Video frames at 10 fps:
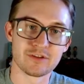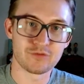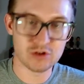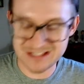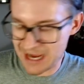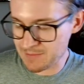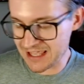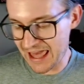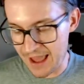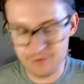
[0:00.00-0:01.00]
The first time
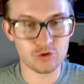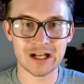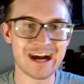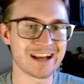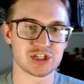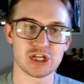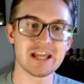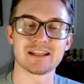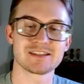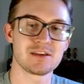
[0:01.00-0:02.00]
he ever got a
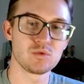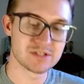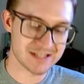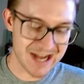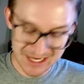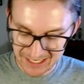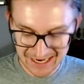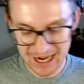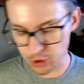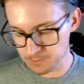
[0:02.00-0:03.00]
chance, he was knocking
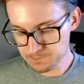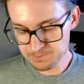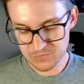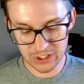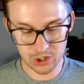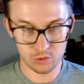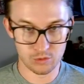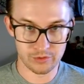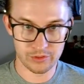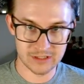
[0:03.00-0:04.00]
out, you know,
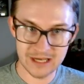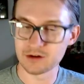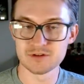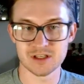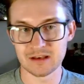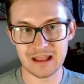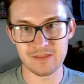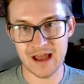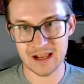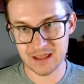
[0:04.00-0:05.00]
the Lakers in
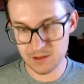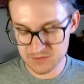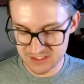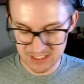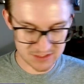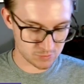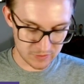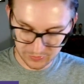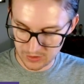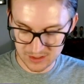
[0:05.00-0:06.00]
that game six
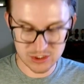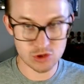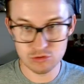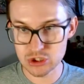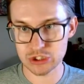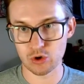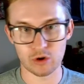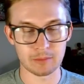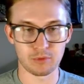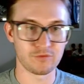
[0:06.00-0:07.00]
with a huge
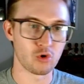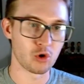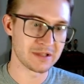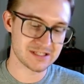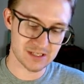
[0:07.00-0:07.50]
scoring performance.